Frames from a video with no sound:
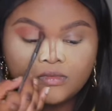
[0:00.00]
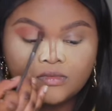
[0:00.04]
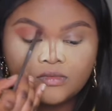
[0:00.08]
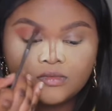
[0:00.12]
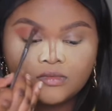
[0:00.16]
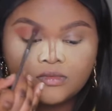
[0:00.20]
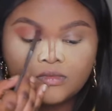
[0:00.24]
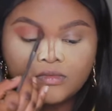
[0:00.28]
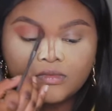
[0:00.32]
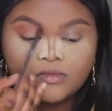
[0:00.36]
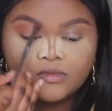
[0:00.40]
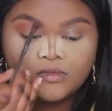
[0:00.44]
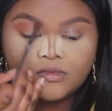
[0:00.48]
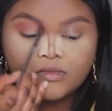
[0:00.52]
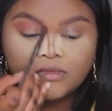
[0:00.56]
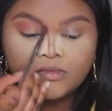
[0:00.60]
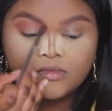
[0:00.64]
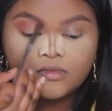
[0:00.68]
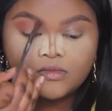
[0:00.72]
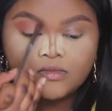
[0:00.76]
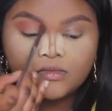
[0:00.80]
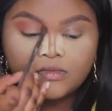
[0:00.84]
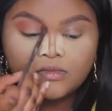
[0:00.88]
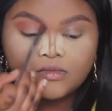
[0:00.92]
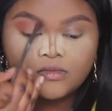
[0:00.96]

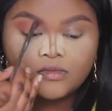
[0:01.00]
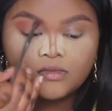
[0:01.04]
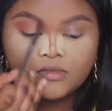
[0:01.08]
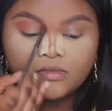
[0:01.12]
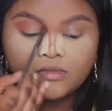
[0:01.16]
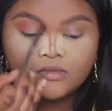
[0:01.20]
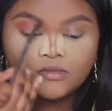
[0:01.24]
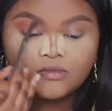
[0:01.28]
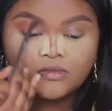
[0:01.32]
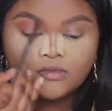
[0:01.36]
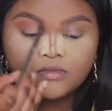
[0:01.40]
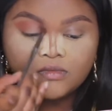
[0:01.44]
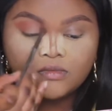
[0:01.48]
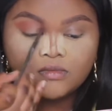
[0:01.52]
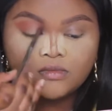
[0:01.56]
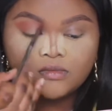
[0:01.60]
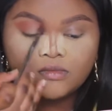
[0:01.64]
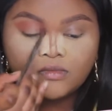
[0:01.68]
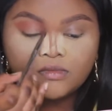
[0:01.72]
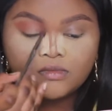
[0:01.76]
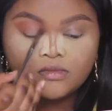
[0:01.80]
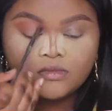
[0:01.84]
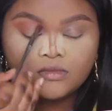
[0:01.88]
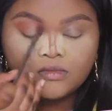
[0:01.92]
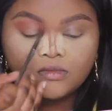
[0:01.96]

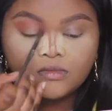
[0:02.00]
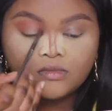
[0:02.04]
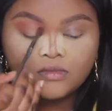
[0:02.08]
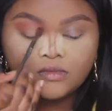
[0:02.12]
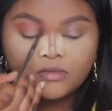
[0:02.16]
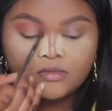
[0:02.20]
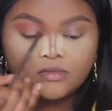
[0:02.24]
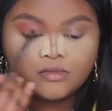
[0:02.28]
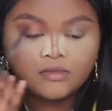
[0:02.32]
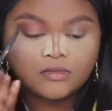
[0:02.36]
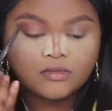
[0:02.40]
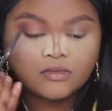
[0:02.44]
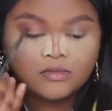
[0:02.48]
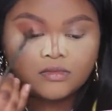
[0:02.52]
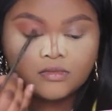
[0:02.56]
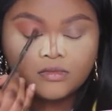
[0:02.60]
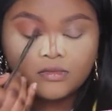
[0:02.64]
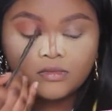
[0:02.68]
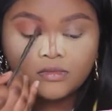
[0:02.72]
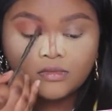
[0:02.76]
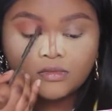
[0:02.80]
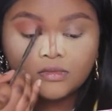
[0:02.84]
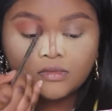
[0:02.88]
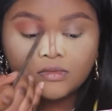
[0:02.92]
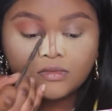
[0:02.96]

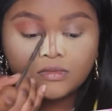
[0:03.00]
(silent)